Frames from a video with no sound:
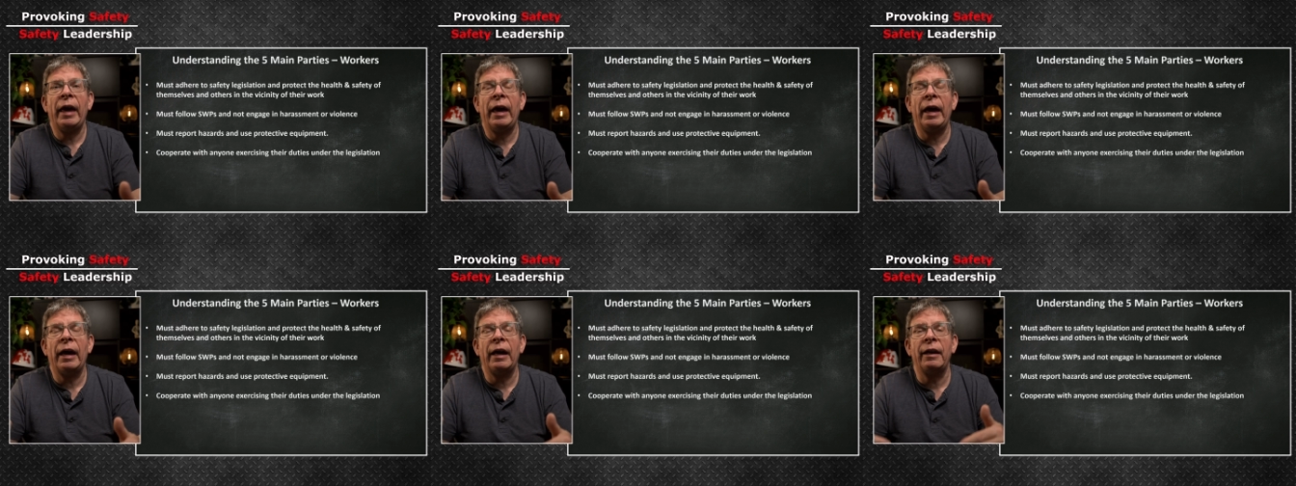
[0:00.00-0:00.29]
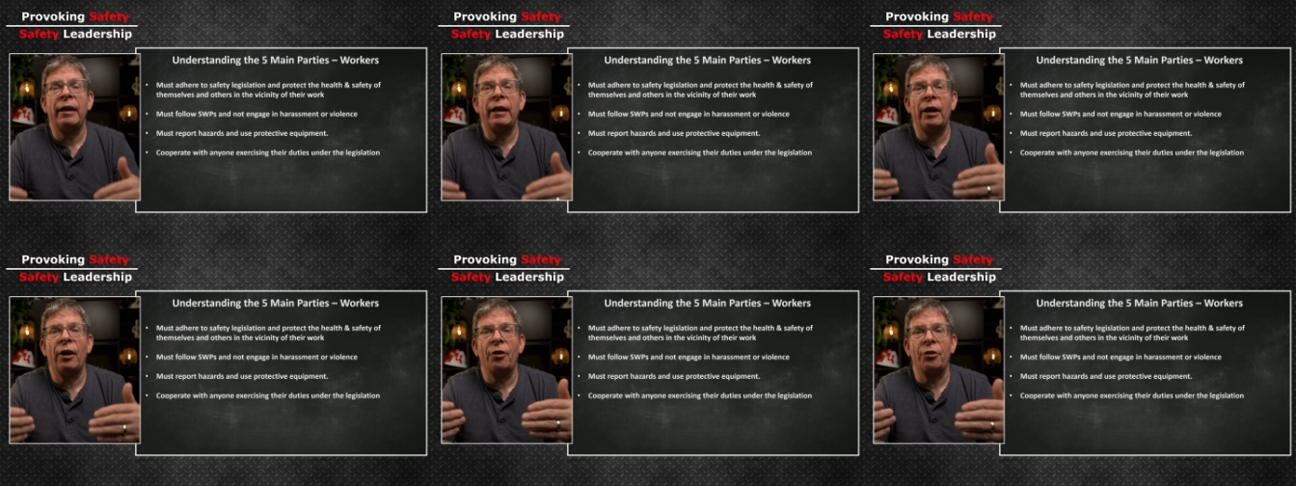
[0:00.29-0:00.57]

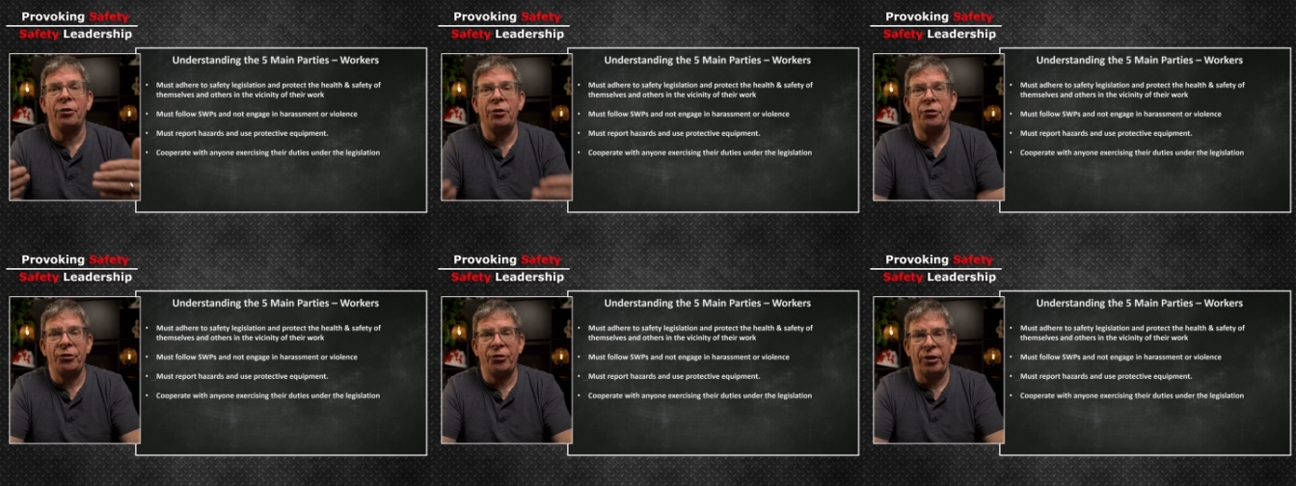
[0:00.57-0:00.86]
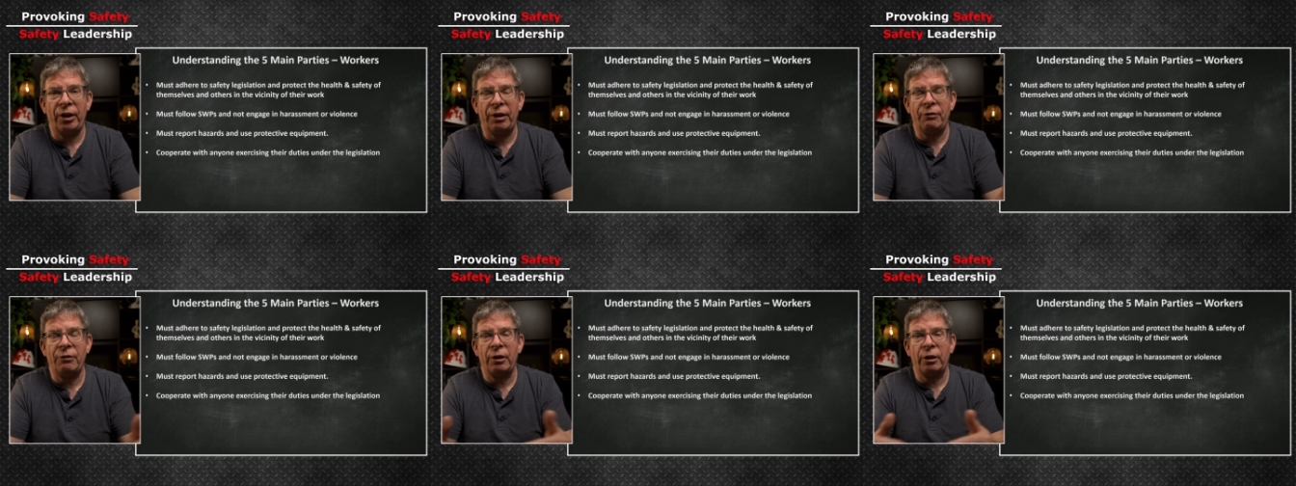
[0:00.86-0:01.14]
And Health and
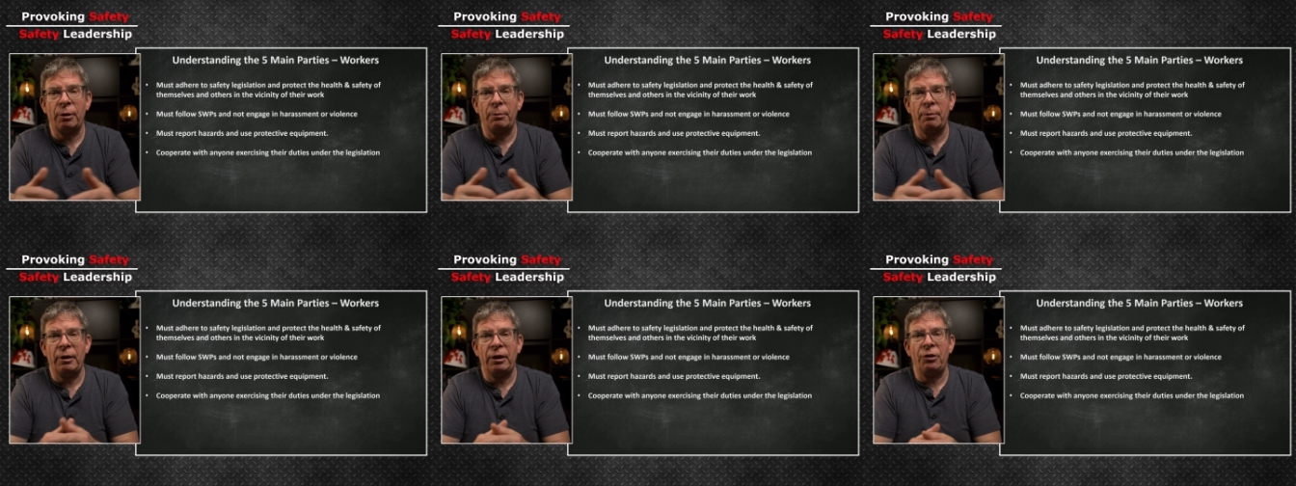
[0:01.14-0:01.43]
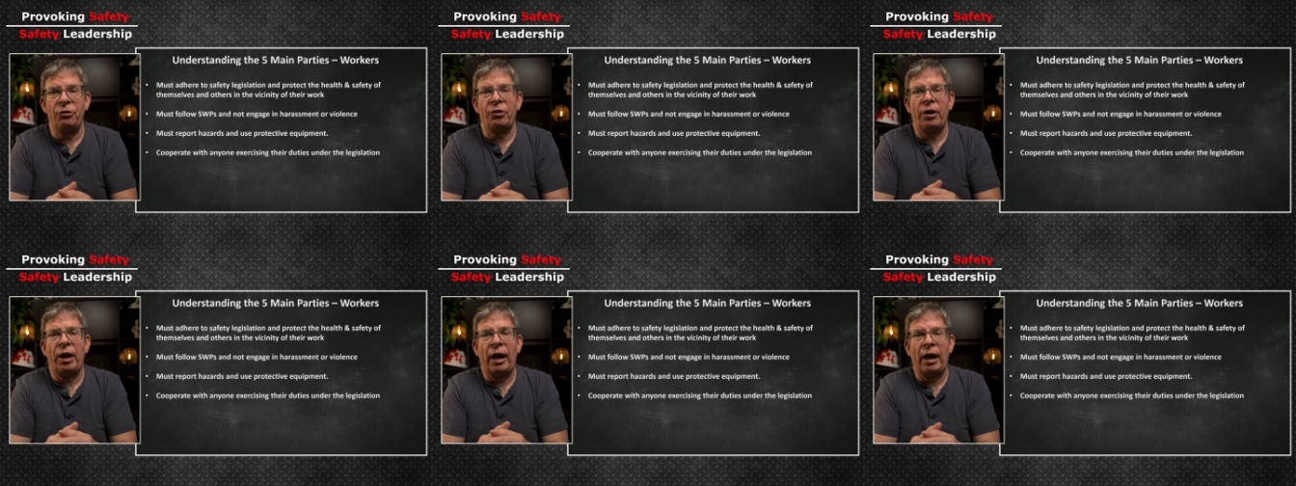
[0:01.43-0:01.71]
Safety
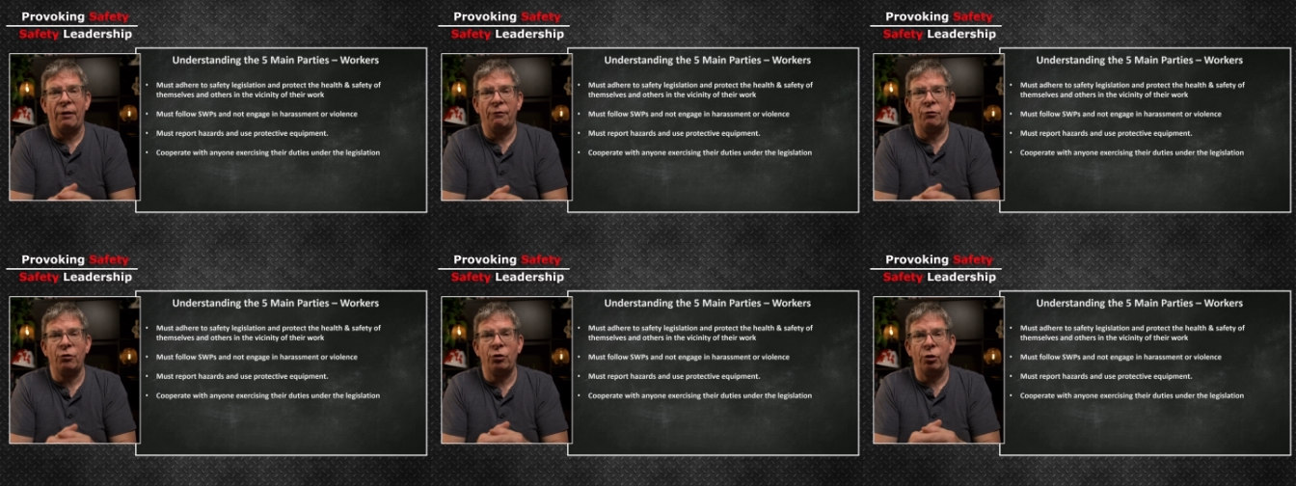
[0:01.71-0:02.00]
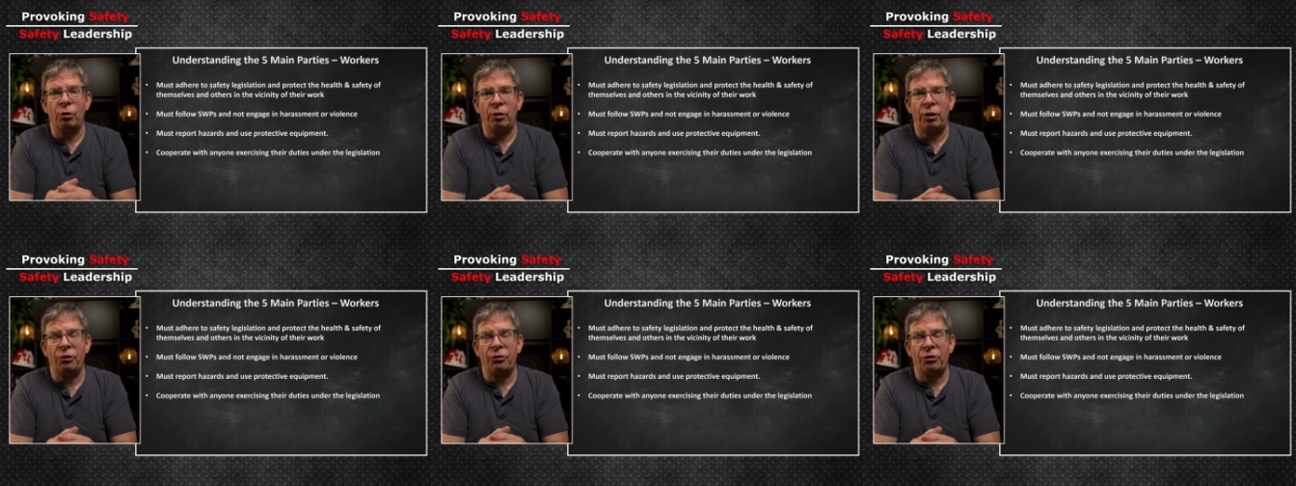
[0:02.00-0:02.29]
Committees have
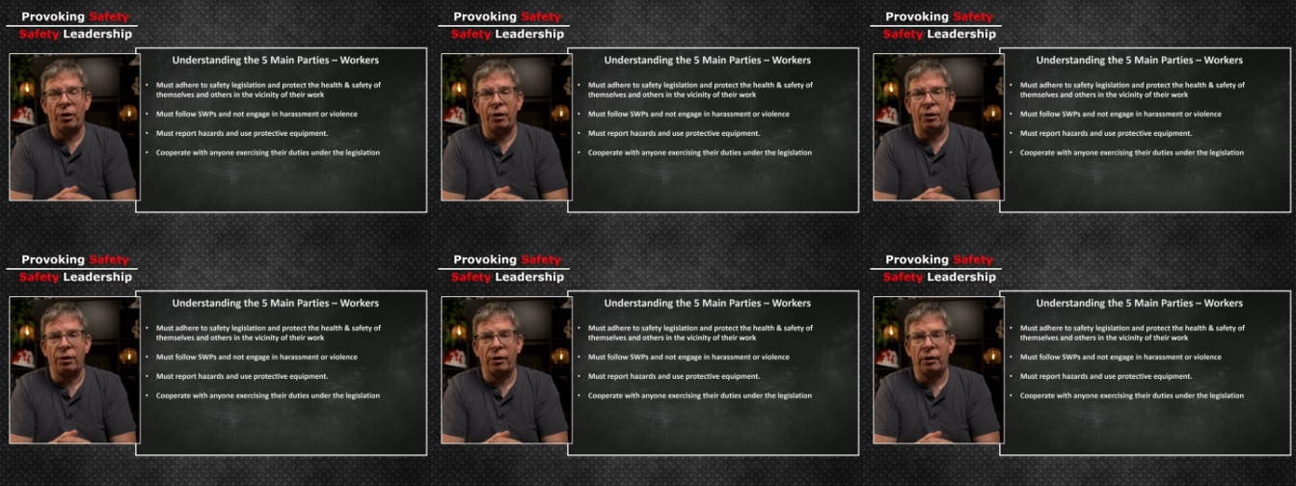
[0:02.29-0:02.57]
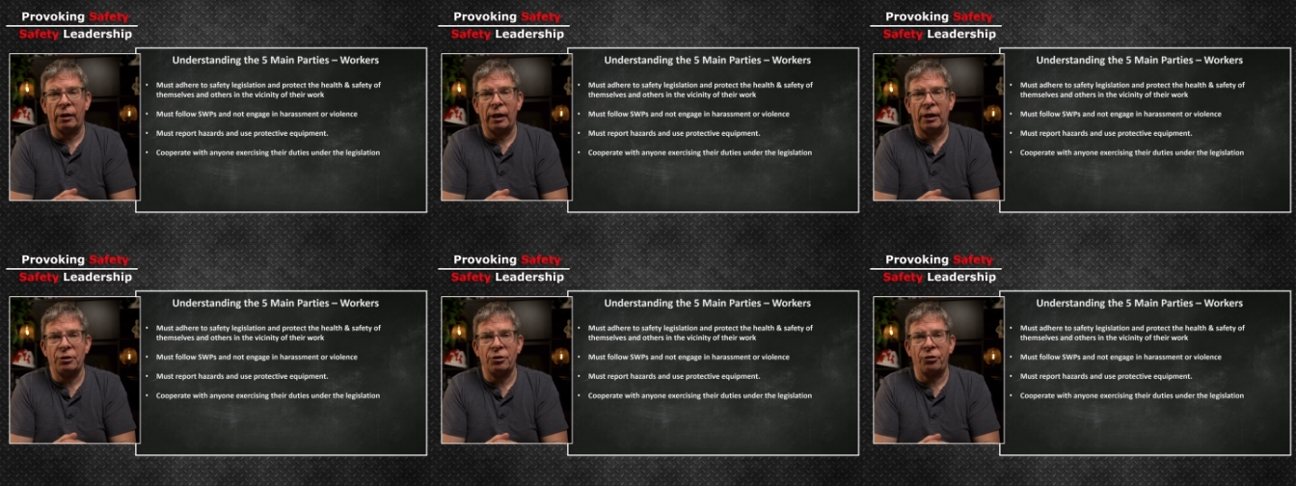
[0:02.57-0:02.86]
duties under
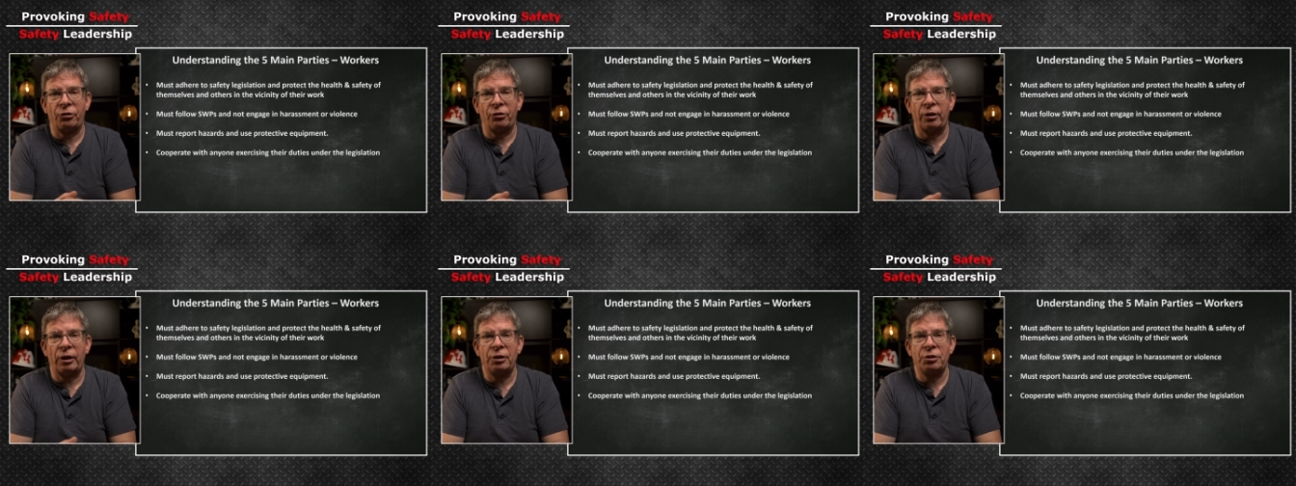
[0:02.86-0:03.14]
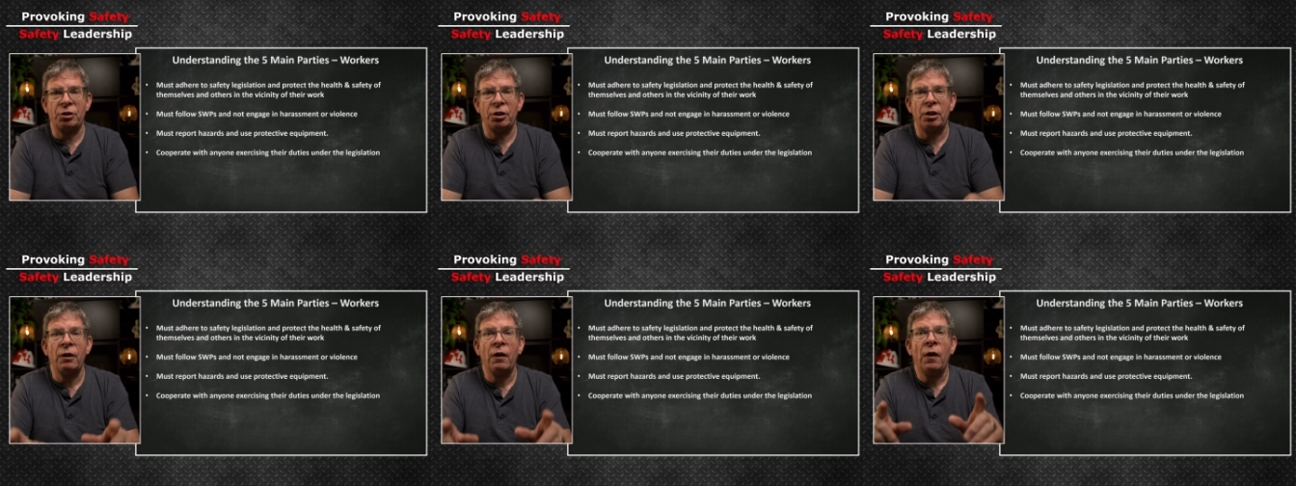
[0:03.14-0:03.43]
the
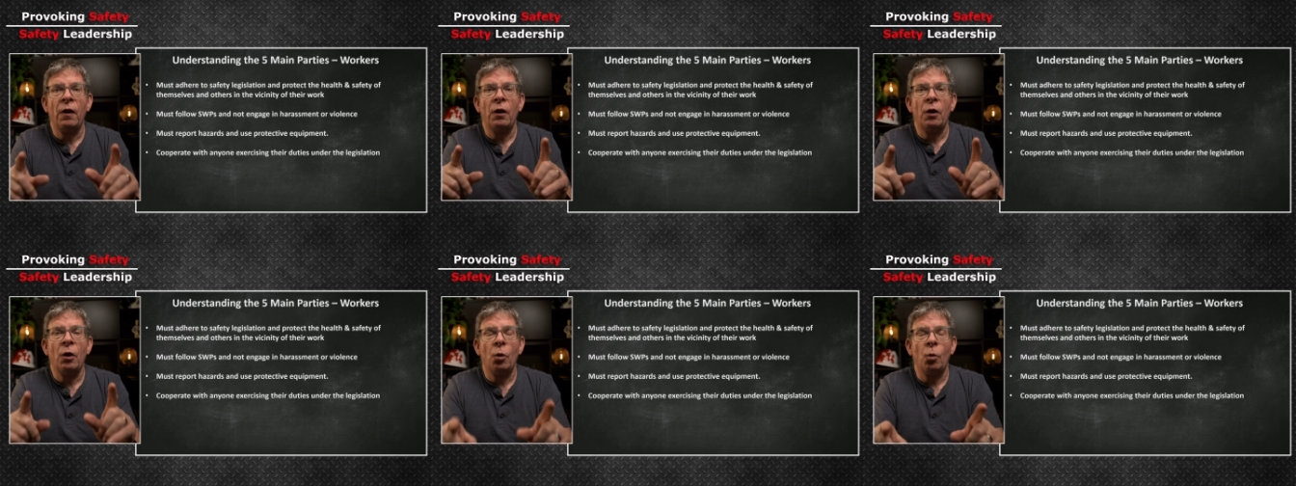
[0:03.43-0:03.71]
legislation,